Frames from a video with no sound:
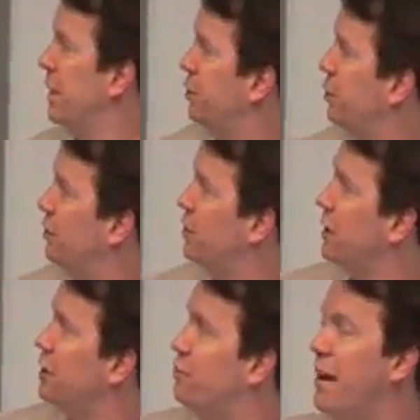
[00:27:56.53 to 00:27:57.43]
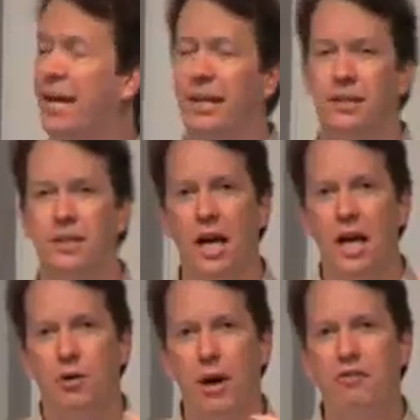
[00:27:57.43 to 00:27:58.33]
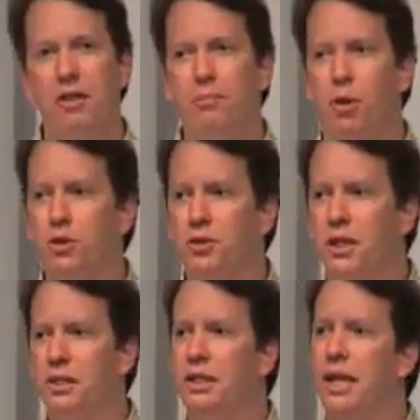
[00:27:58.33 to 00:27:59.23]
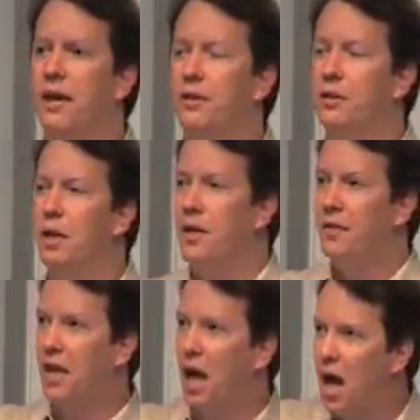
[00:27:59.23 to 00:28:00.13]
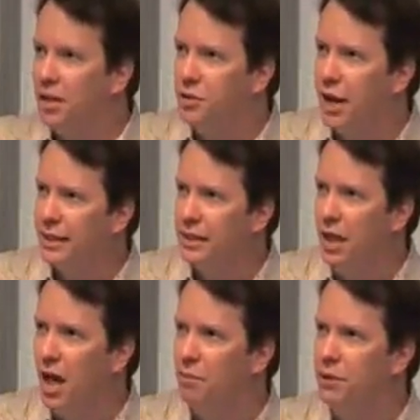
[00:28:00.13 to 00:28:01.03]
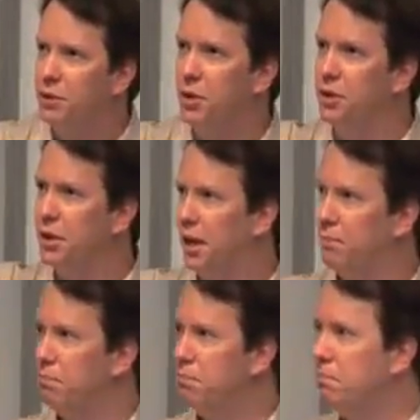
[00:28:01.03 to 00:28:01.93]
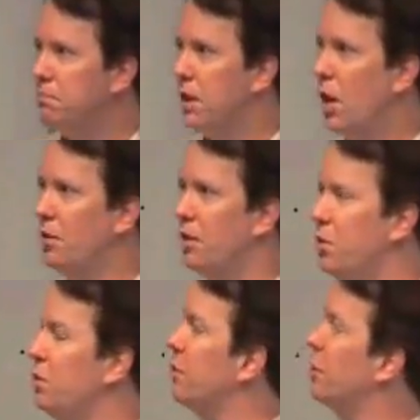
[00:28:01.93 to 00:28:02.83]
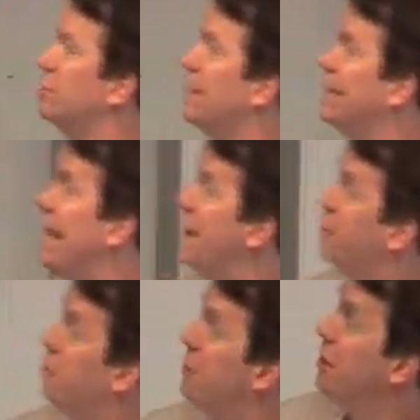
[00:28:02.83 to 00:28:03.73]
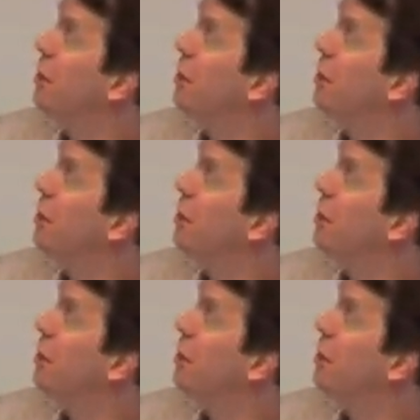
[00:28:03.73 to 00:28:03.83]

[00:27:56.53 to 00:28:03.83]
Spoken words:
As the universe expands, gravity pulls things together, the contrast knob is turned up on the universe, and the entropy